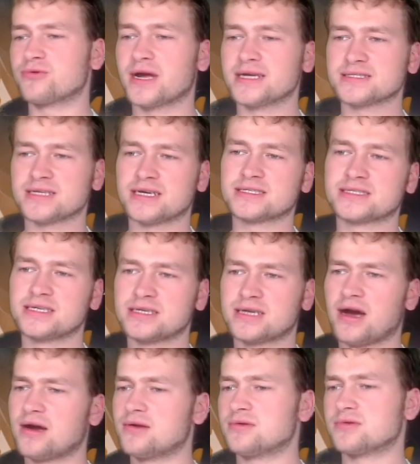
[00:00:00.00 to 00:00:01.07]
asking
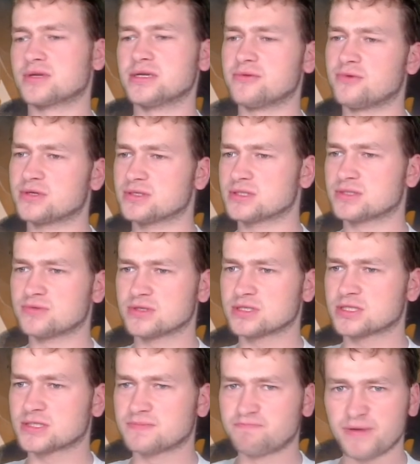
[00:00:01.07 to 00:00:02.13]
Carl, okay, what is
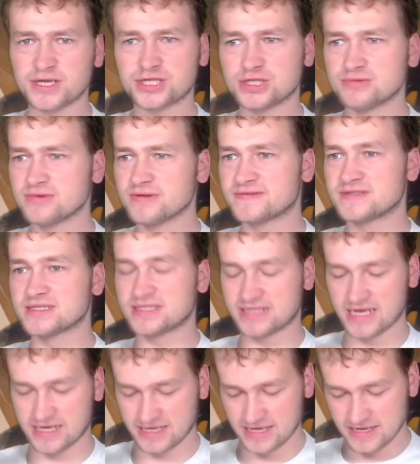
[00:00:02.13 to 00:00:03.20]
special with this
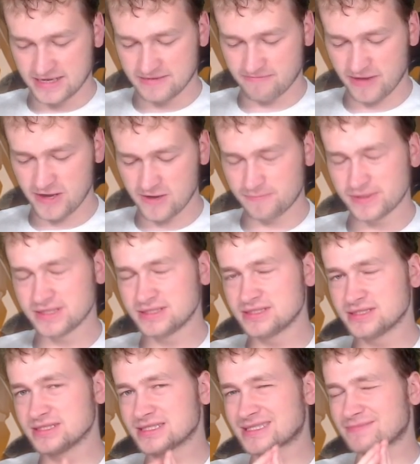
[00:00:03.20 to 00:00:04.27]
deck? In my
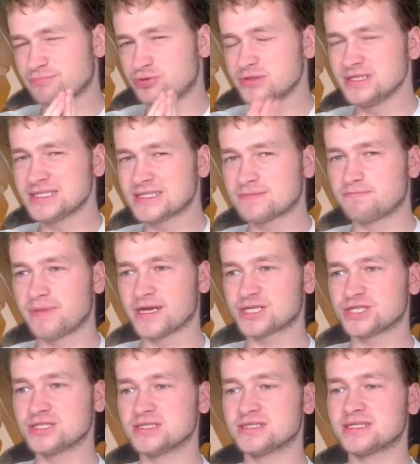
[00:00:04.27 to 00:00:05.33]
opinion, it's pretty
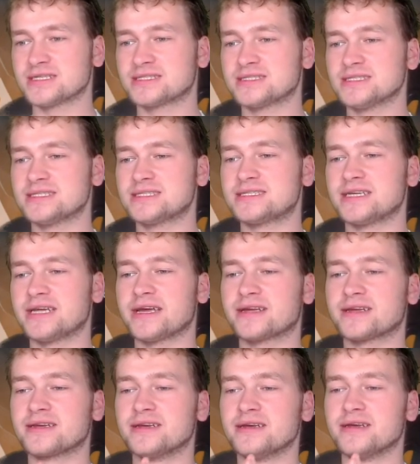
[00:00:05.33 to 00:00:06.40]
special that this
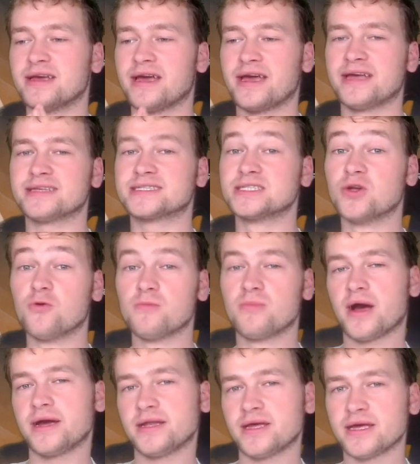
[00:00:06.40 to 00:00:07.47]
deck has no
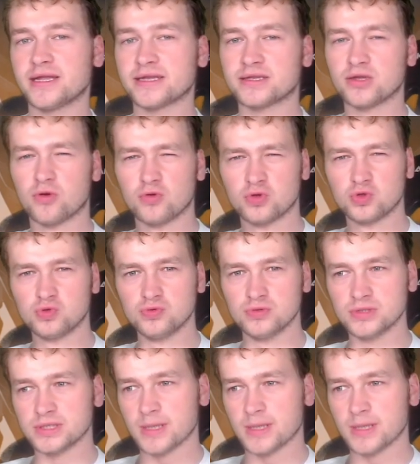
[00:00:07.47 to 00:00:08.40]
Miner and no Loon.